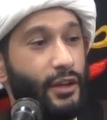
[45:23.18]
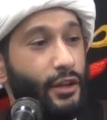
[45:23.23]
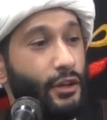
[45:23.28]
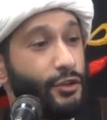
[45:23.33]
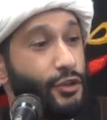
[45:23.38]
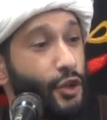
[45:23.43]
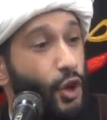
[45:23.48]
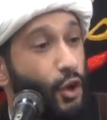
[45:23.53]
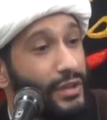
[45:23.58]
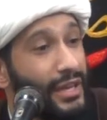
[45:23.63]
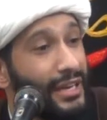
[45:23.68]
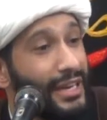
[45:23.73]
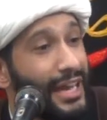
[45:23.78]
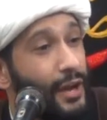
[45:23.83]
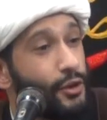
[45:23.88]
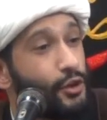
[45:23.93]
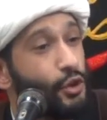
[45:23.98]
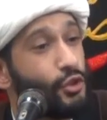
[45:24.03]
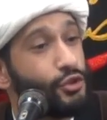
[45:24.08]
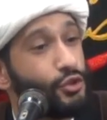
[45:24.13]
Don't
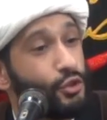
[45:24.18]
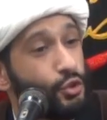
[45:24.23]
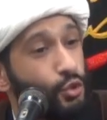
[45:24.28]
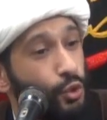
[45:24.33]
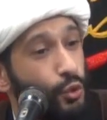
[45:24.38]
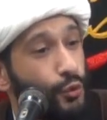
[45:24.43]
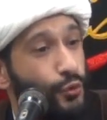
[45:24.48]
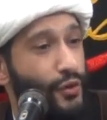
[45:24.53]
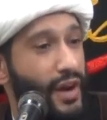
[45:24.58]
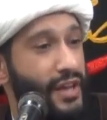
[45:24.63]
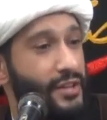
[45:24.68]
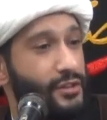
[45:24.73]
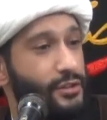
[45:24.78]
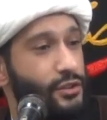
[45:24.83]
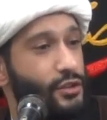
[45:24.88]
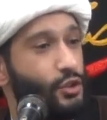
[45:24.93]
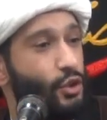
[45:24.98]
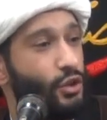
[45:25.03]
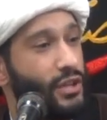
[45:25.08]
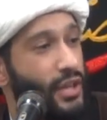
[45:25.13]
allow your school
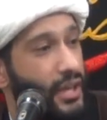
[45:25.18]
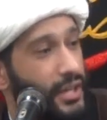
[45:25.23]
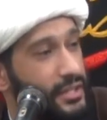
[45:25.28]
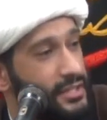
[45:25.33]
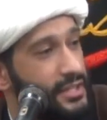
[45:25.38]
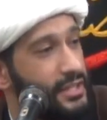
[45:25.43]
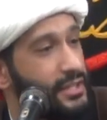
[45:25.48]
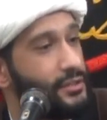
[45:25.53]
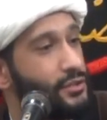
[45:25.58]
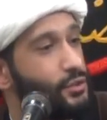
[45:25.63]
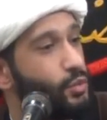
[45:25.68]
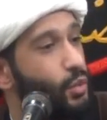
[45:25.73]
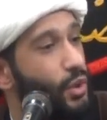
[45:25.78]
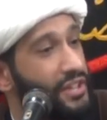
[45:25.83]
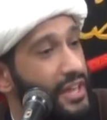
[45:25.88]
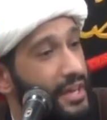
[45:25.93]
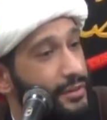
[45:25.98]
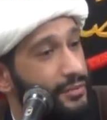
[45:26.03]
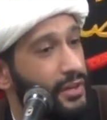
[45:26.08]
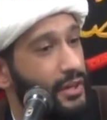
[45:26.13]
friends, your cousins,
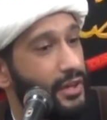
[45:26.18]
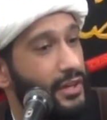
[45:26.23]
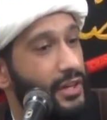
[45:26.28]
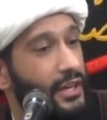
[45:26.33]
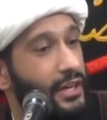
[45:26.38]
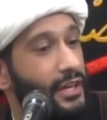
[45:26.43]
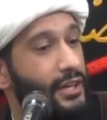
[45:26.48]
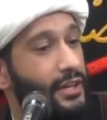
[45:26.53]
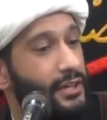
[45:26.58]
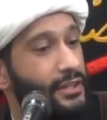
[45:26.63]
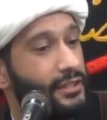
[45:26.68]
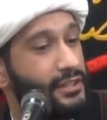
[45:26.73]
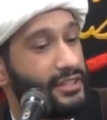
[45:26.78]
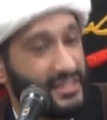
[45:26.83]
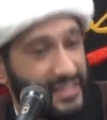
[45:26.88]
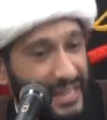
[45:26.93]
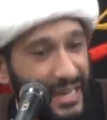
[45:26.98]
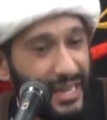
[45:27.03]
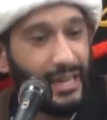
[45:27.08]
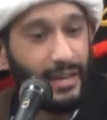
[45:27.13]
whatever, to
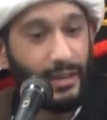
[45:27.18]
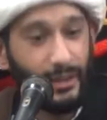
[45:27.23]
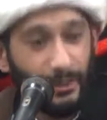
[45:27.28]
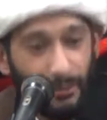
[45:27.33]
say,